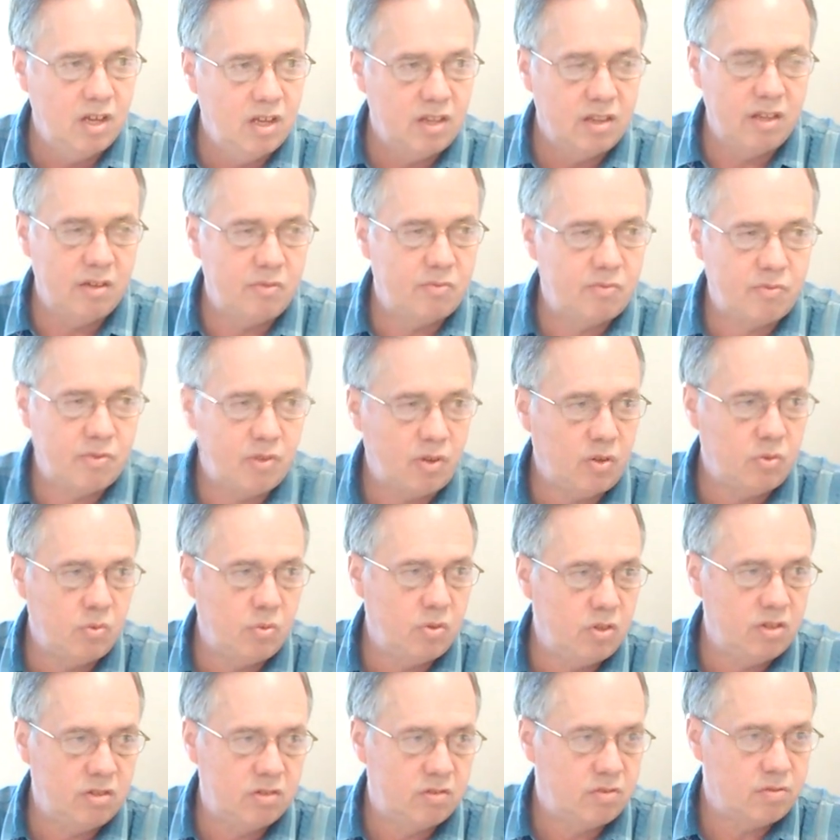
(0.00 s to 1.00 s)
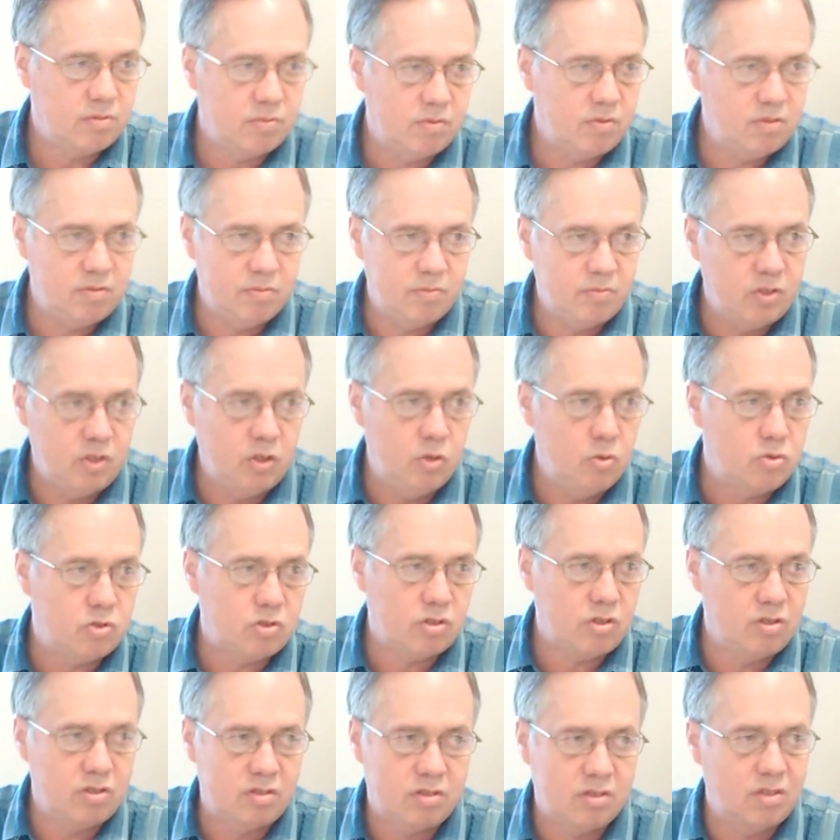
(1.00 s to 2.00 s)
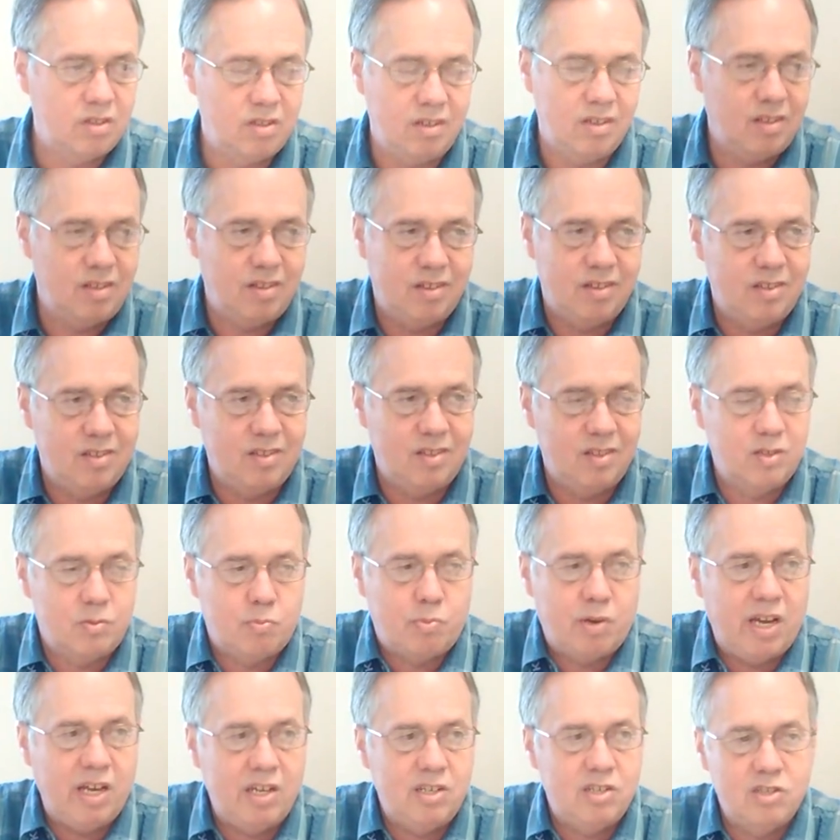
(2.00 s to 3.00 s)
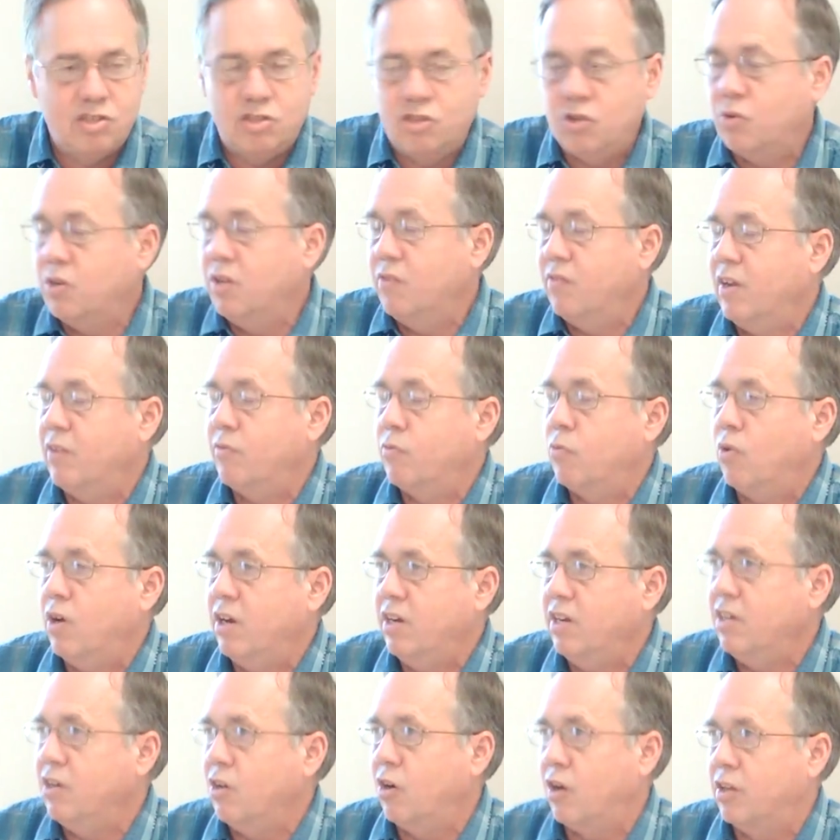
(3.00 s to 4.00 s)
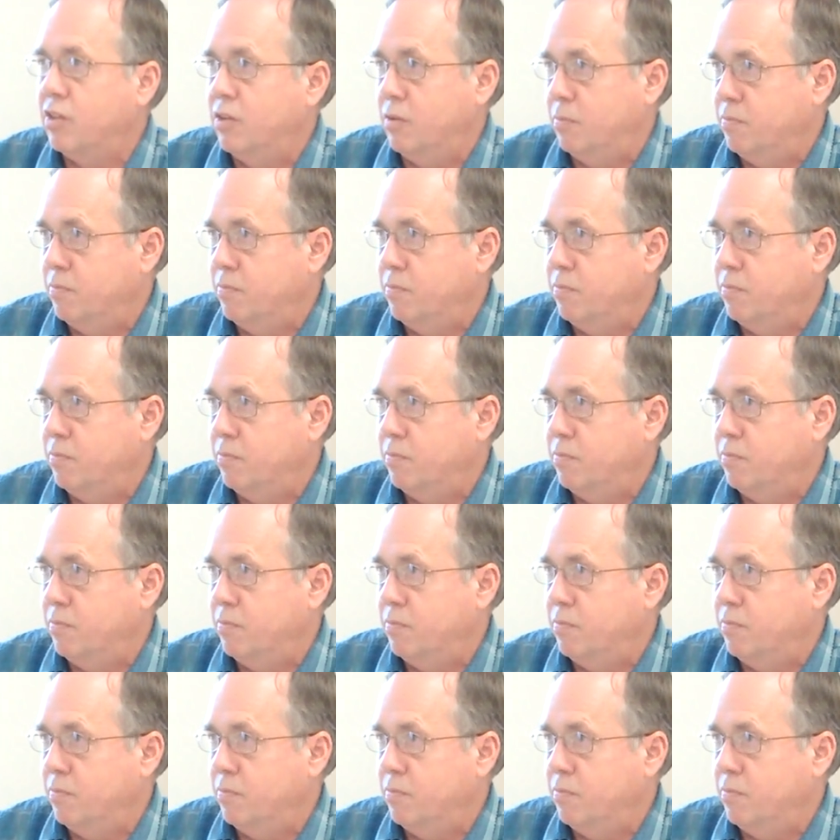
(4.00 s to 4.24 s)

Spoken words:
they're filled with useless. These pages don't even have writing on them.